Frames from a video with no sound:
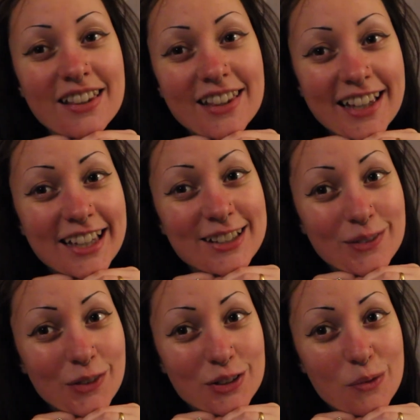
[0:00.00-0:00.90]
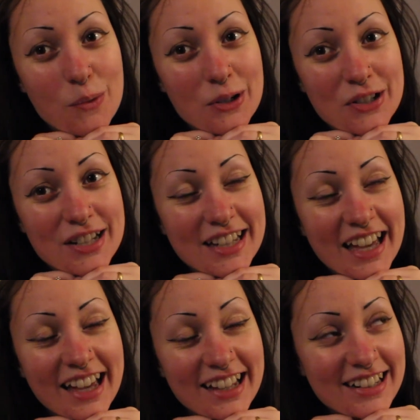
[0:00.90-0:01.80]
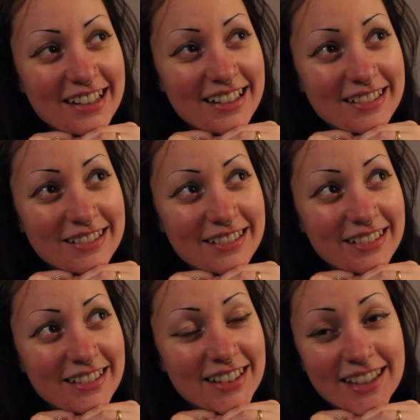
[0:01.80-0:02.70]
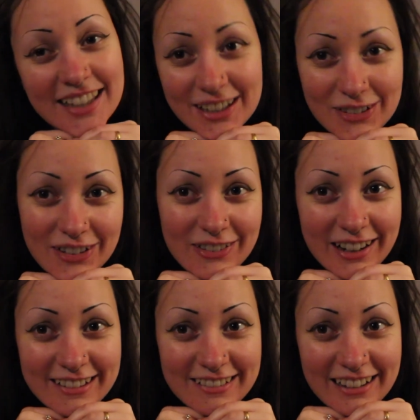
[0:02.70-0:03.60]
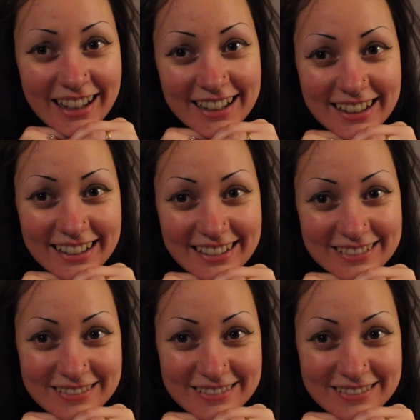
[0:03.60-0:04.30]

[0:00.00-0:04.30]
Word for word: Thank you so much for watching and see you around later.